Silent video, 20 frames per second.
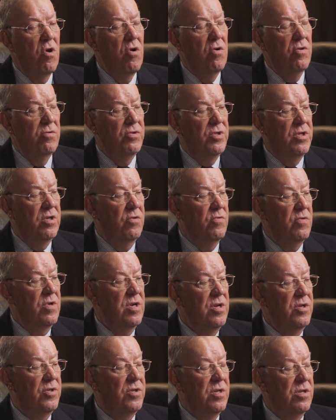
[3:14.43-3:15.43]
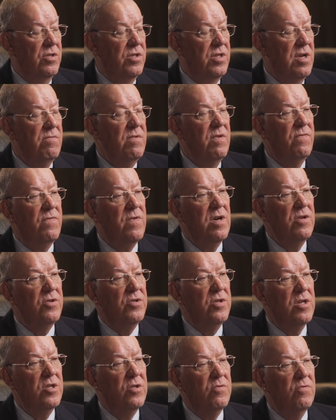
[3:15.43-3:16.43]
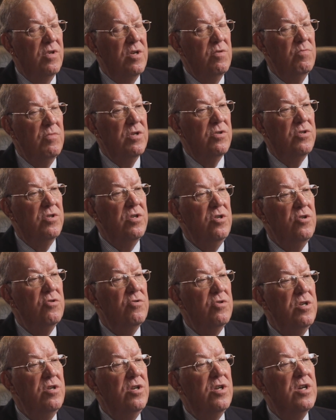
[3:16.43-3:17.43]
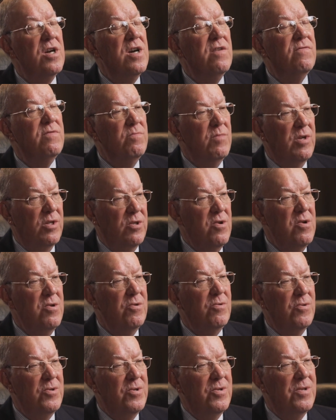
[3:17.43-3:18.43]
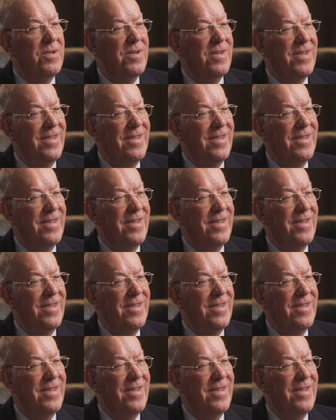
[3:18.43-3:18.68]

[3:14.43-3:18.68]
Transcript: all those degrees and seventy-five cents will get me a senior decaf at McDonald's.